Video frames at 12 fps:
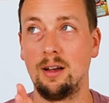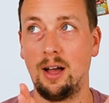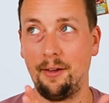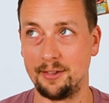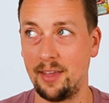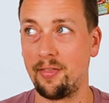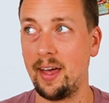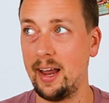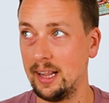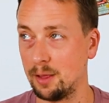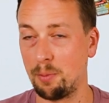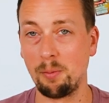I've said
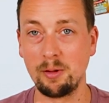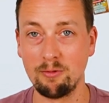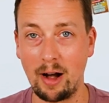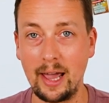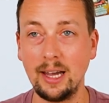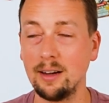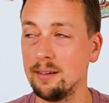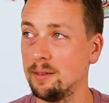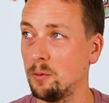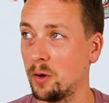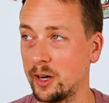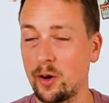that it'll probably rain
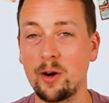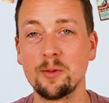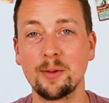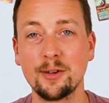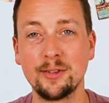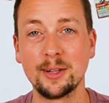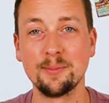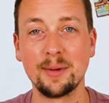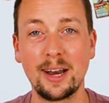when I go out with my film,